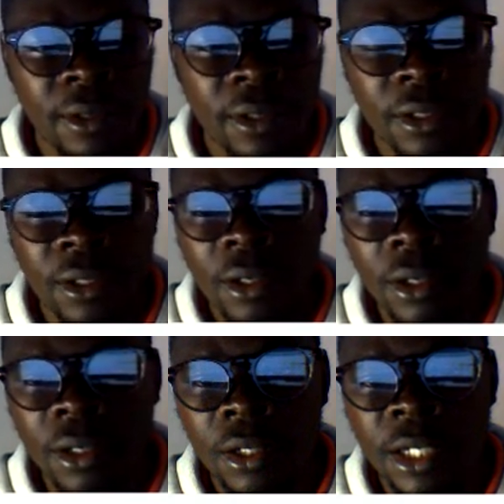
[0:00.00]

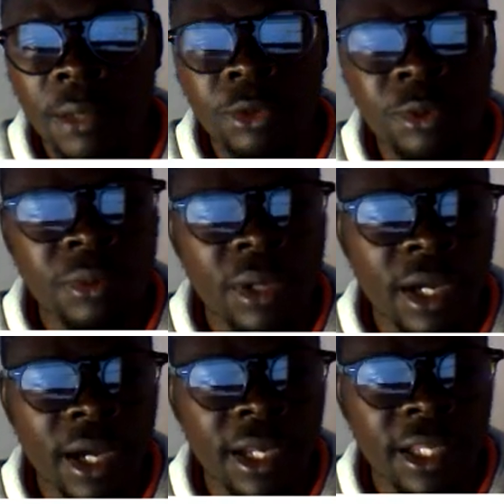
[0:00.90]
WP Bakery,
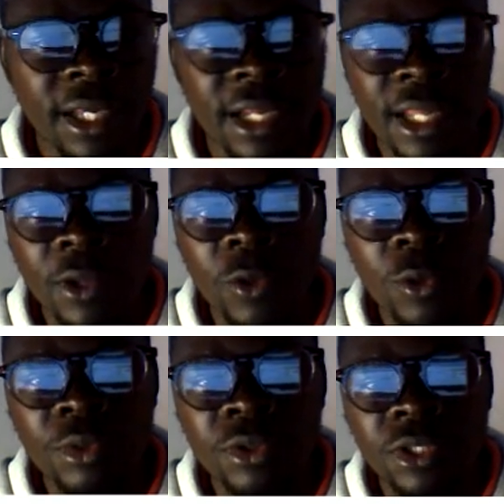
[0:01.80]
another one will be
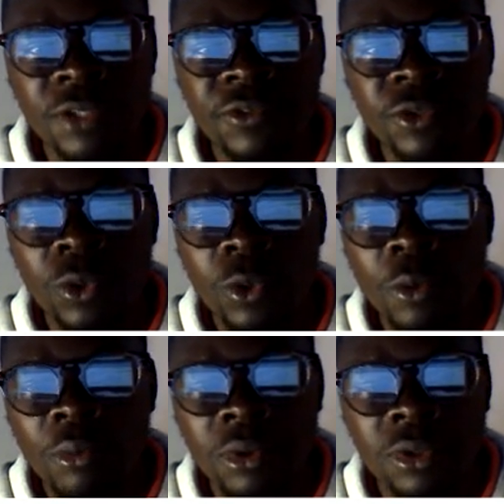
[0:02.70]
using Visual
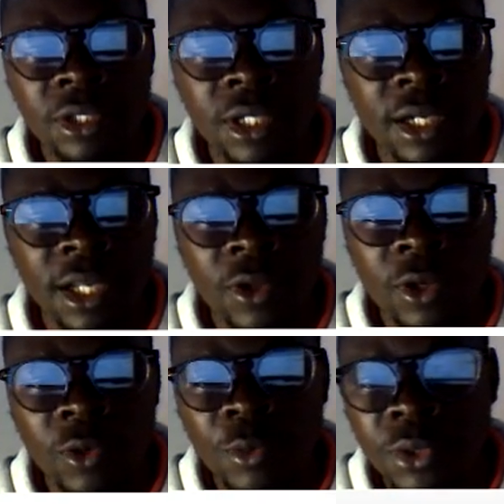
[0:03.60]
Composer, another one will be
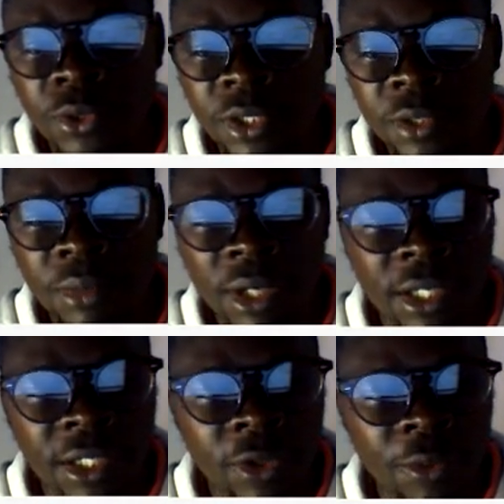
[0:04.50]
using plugin
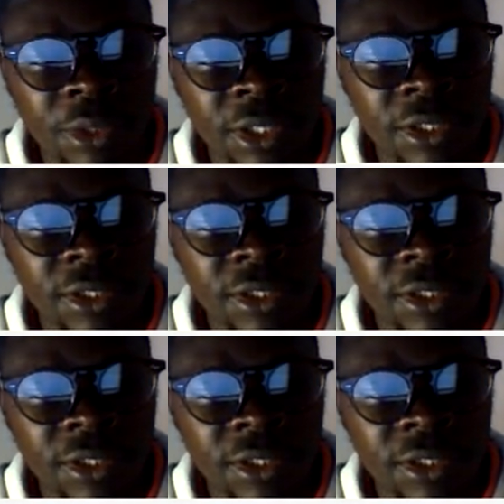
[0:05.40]
opt-ins.